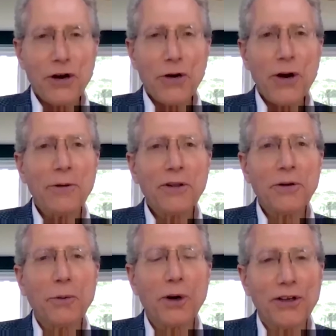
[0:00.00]
how in
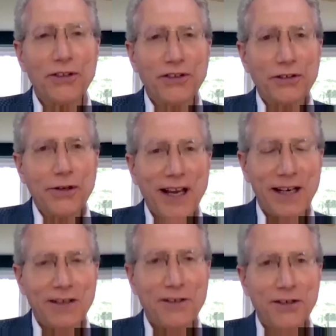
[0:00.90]
the world did you get
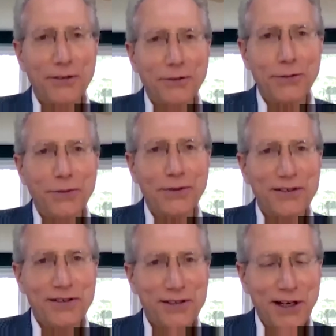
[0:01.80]
into
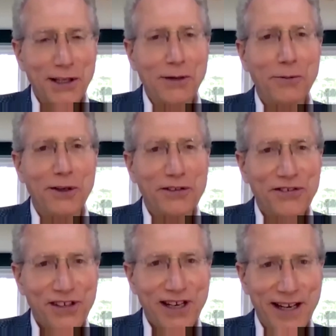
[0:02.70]
dealing with
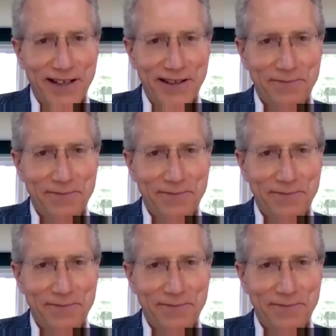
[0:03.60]
skin?